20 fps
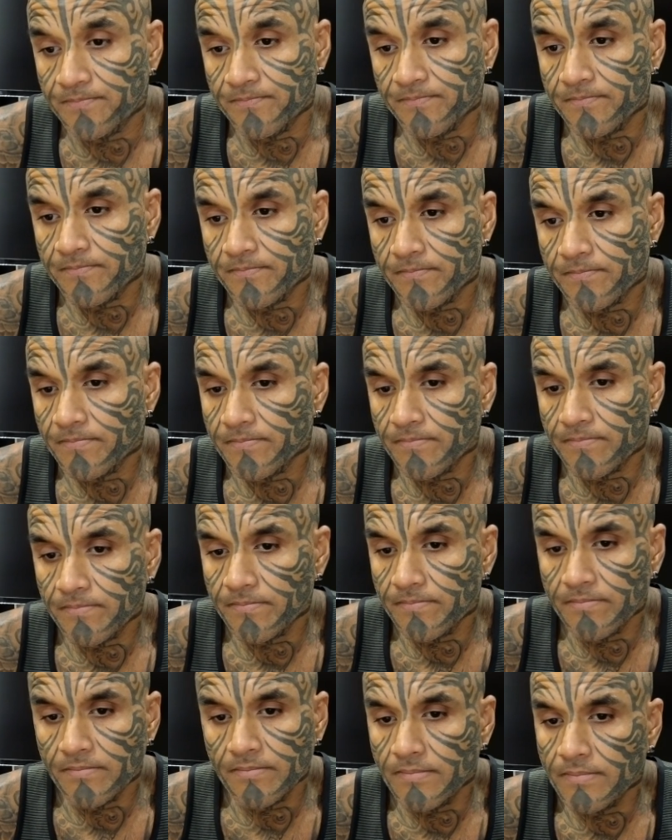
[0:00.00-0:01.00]

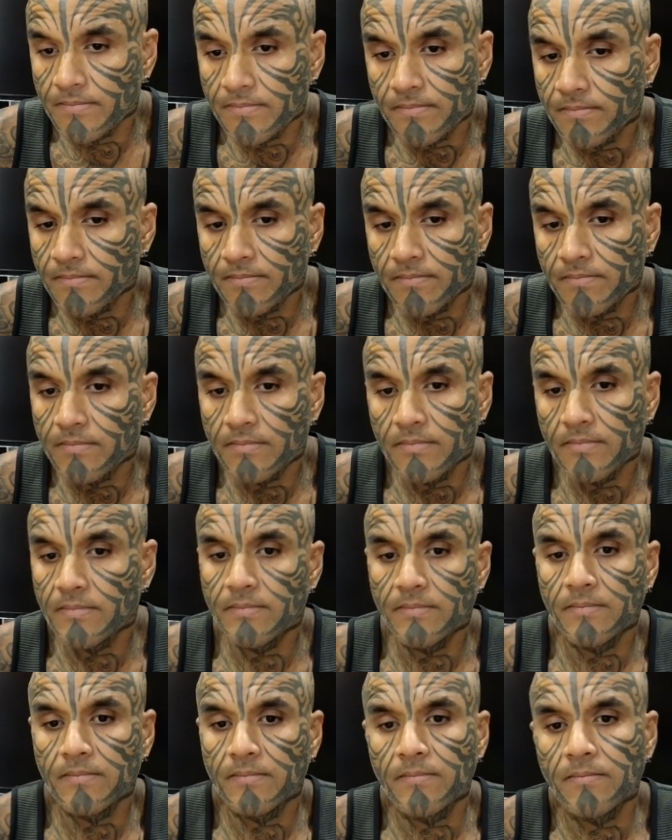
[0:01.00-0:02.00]

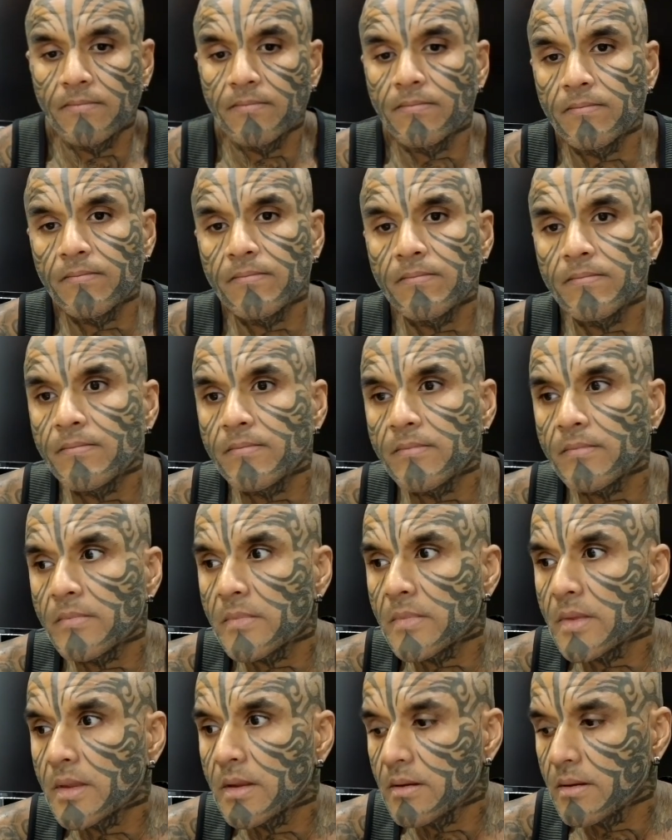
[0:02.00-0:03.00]

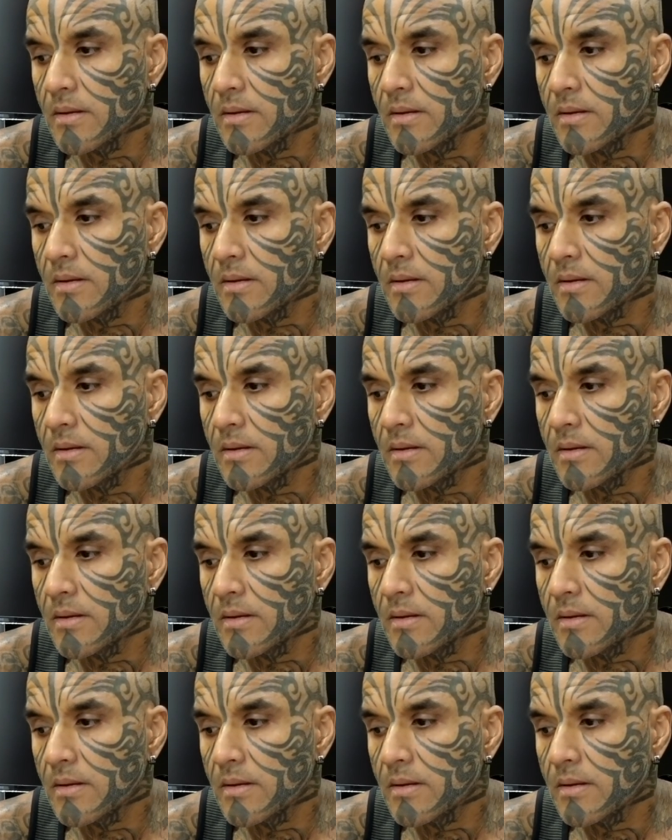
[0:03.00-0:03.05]
Nobody speaks.